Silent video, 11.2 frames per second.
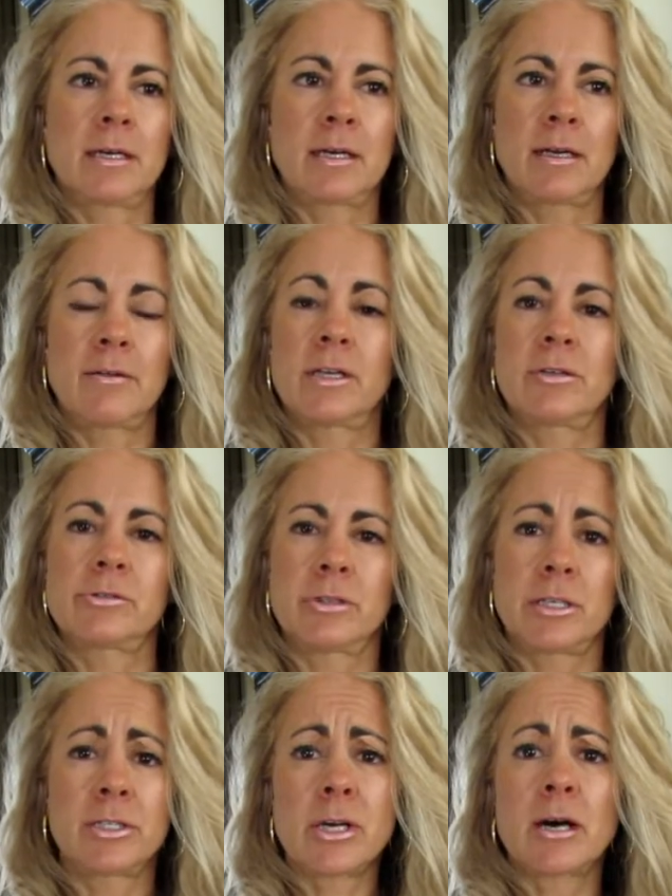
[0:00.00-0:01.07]
I have an
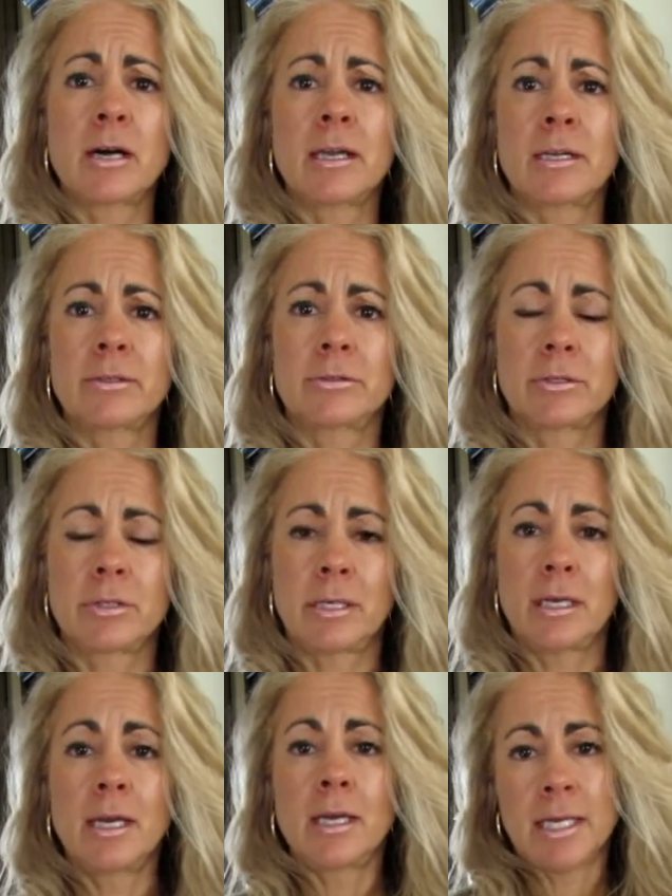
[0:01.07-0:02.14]
elderly dog, an
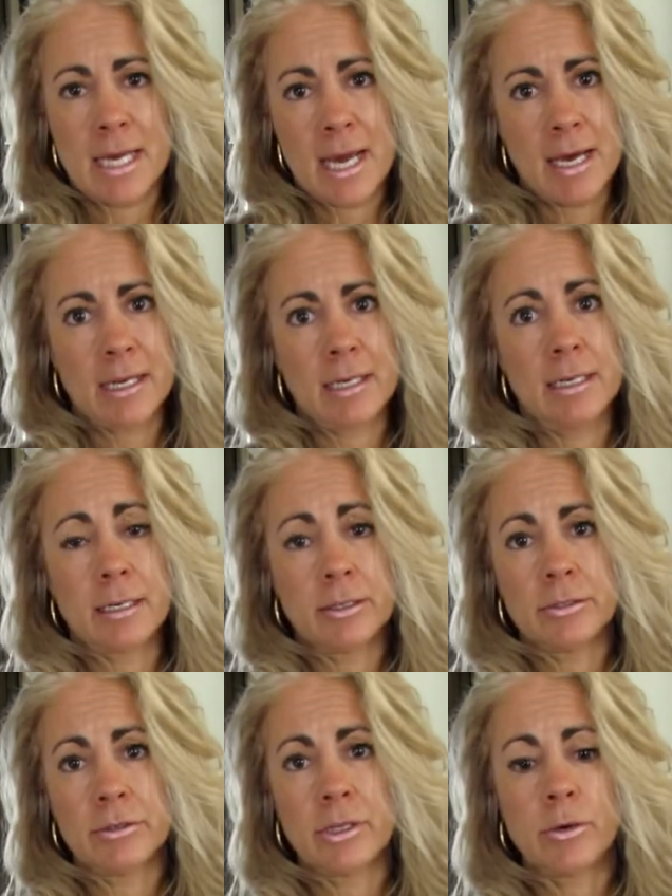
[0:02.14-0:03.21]
elderly cat, and an
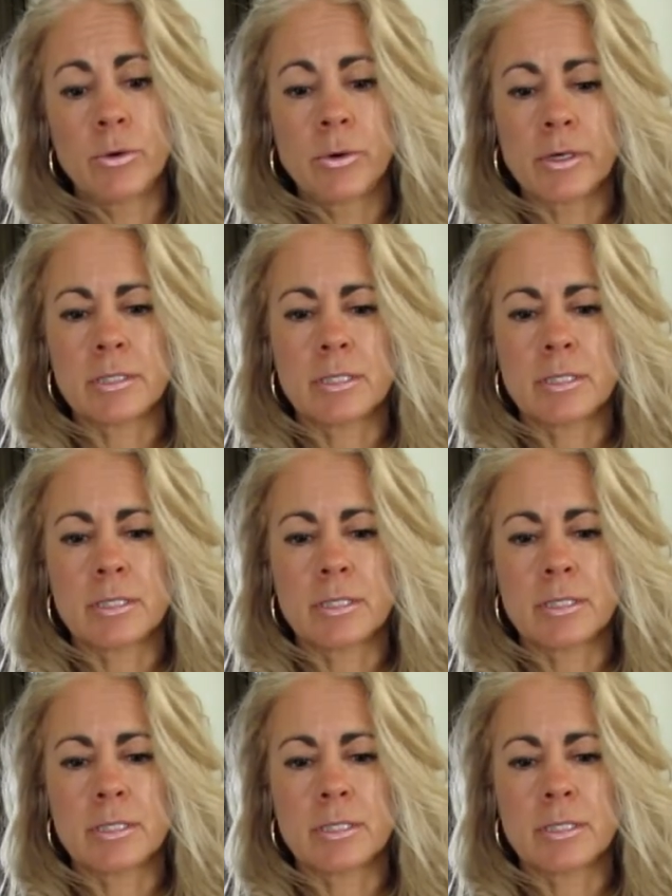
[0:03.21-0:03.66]
elderly horse.